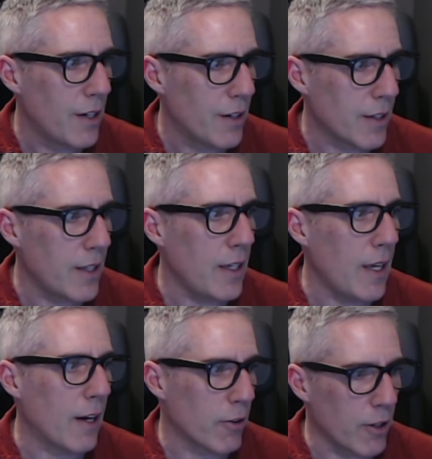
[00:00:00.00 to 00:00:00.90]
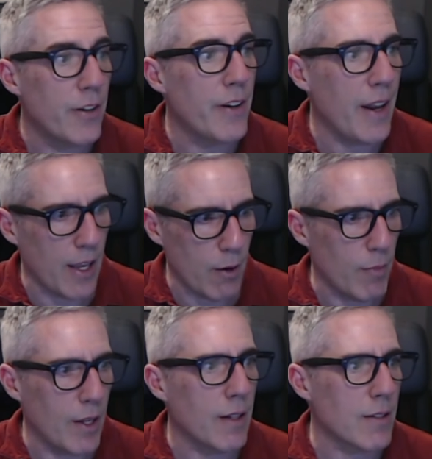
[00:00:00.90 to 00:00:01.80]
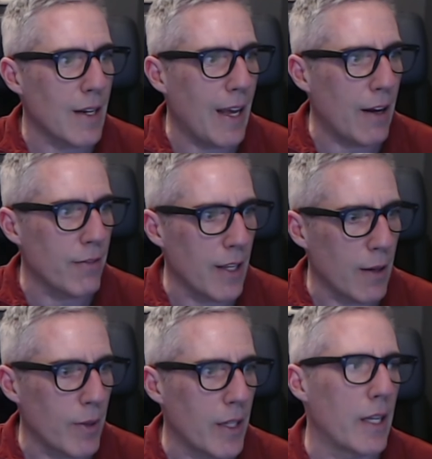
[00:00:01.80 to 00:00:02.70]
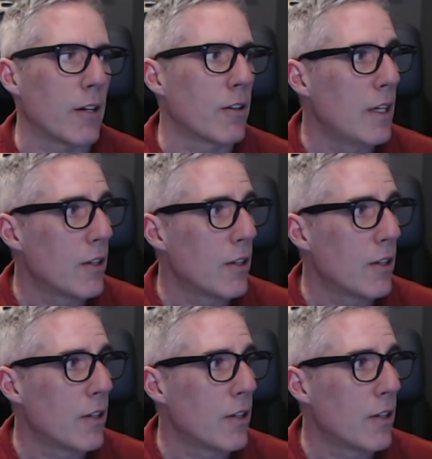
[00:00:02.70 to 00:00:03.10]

key error name. It doesn't have name in there.